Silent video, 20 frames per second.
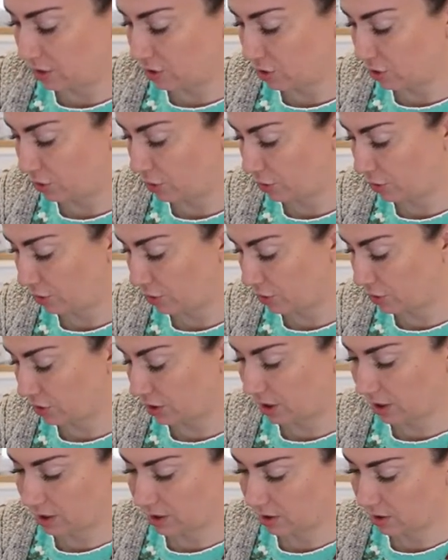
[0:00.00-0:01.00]
church
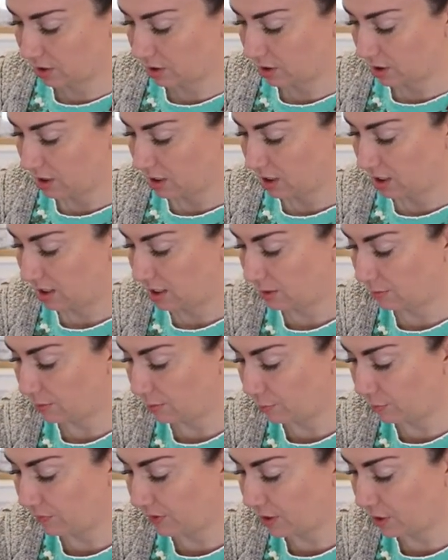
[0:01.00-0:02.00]
that we're
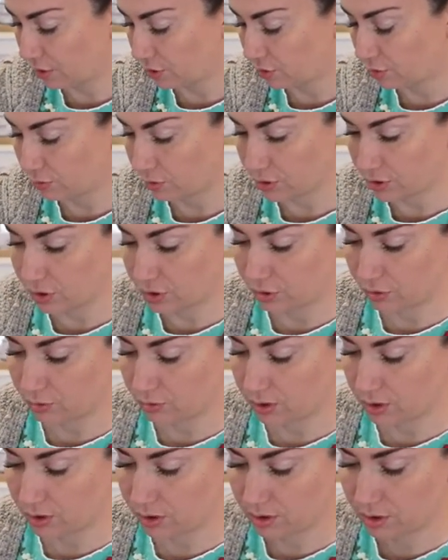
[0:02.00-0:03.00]
moving our store
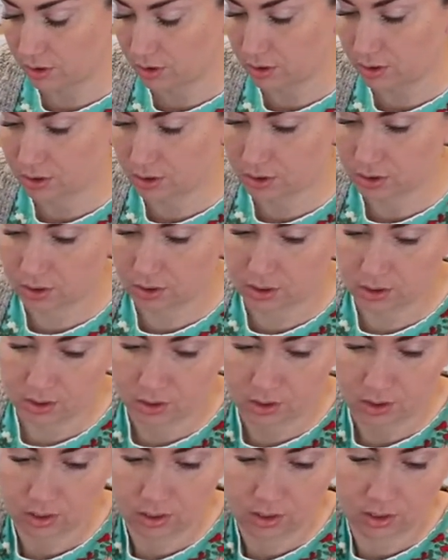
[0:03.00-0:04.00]
to.
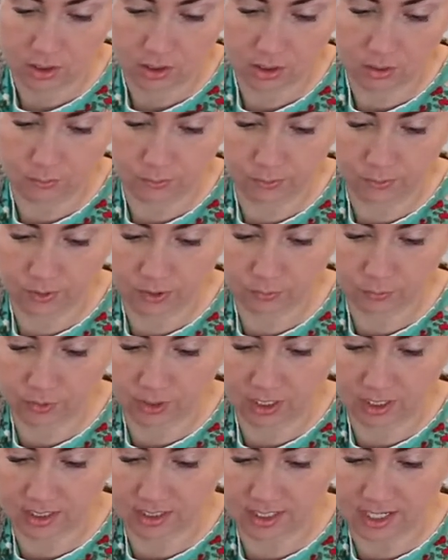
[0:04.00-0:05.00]
So we, will
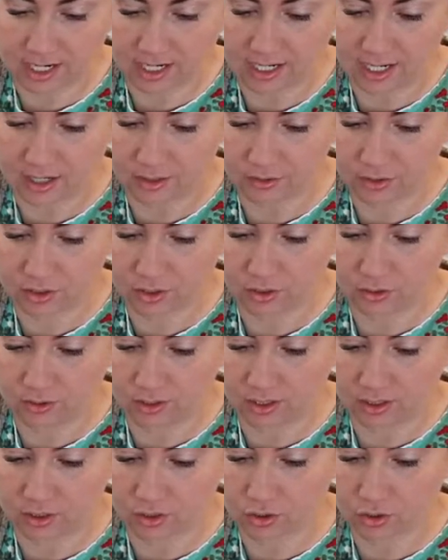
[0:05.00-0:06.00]
get a sign out soon
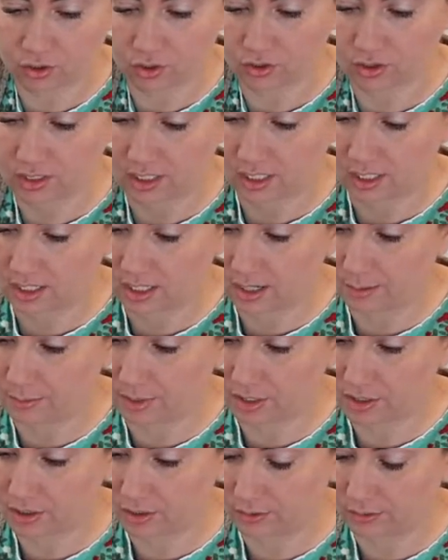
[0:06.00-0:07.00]
at the church. Now, fair
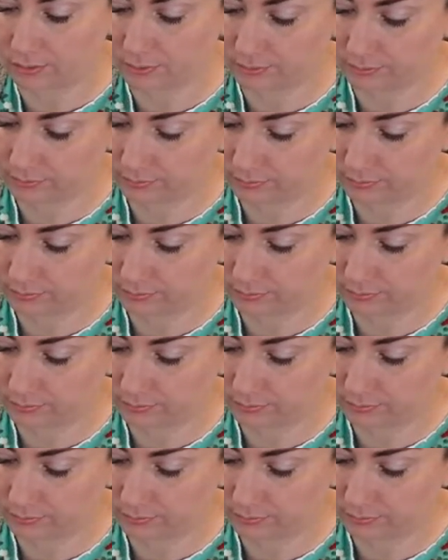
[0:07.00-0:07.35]
warning: